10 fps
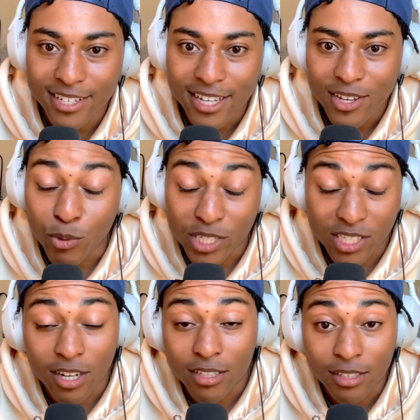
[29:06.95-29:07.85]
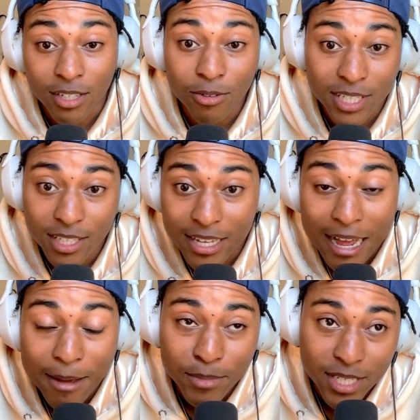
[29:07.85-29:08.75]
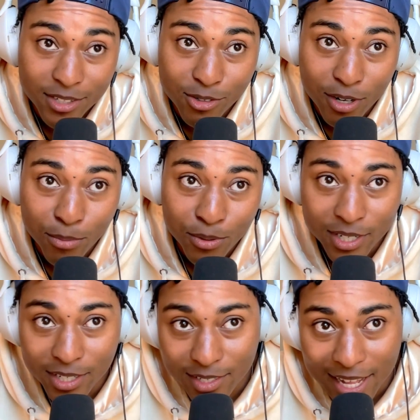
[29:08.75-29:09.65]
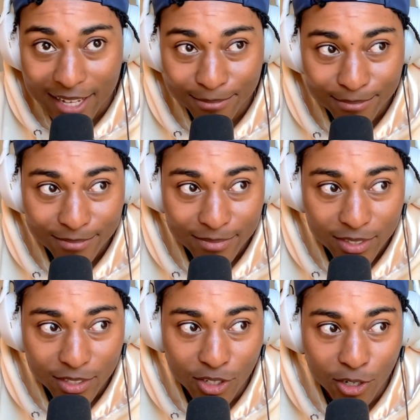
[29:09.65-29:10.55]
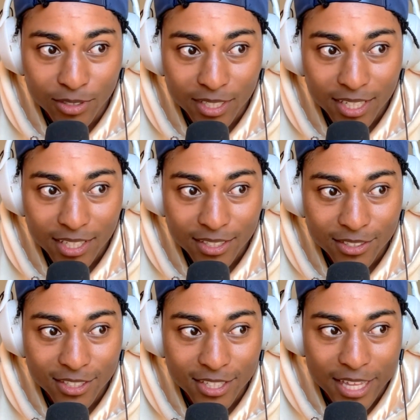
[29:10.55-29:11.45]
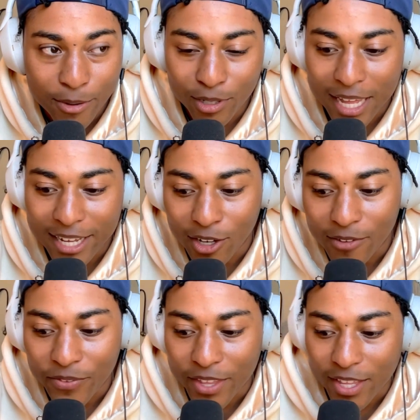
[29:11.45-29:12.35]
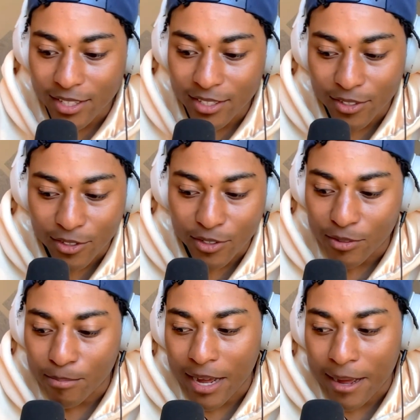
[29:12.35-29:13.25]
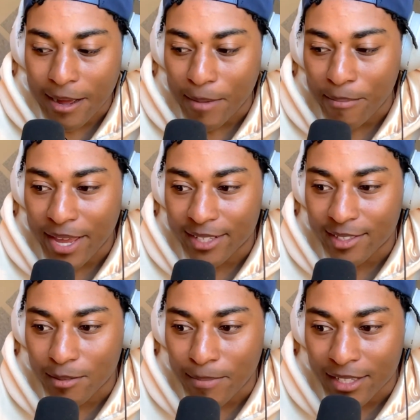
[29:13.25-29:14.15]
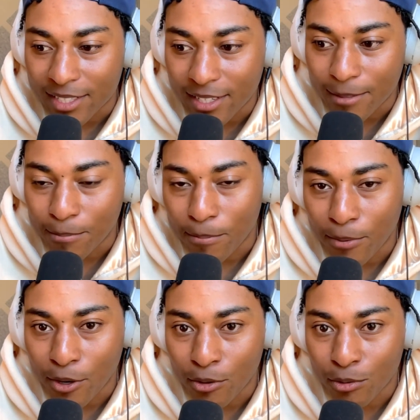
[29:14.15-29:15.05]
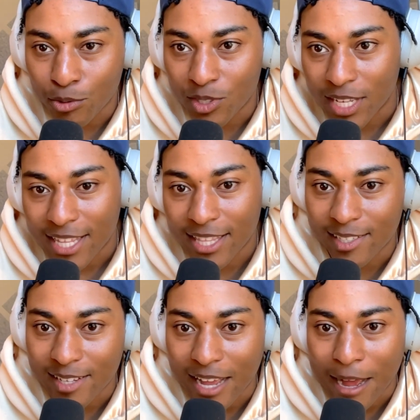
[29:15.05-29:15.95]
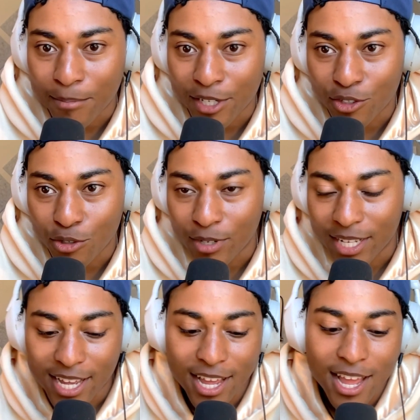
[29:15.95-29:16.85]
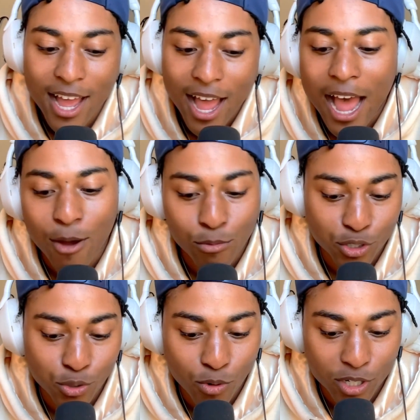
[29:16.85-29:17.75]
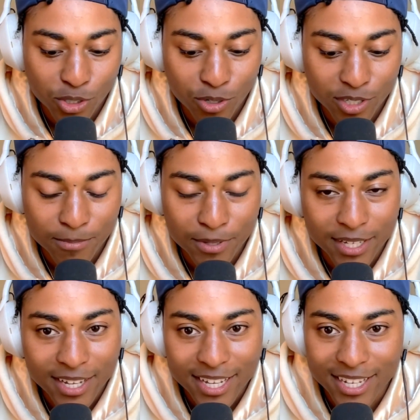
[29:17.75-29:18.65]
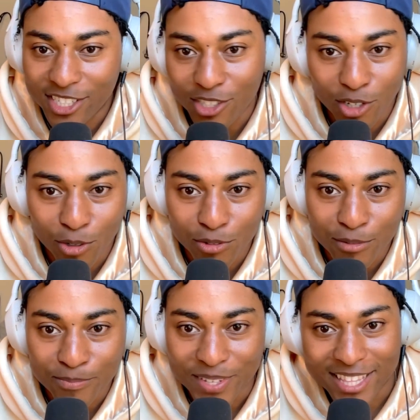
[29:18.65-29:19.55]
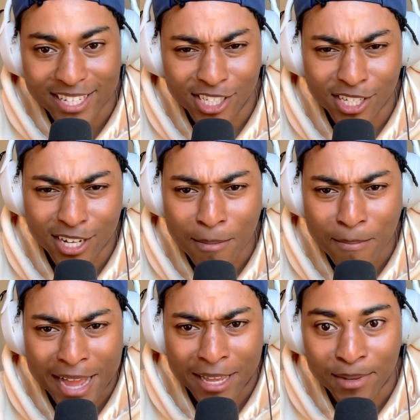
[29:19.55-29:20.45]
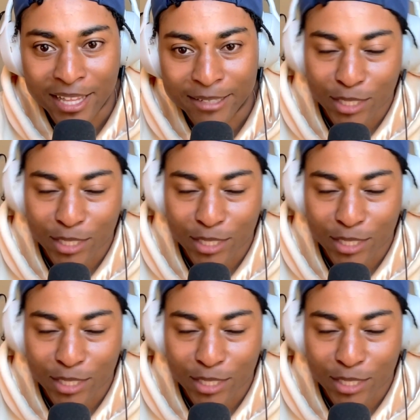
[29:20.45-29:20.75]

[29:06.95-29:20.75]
which low key got me in trouble because like, you know, they were like, my man's is about to propose. This is how I'm gonna do it. How would you want yours to be? And she told him, and then she come back and be like,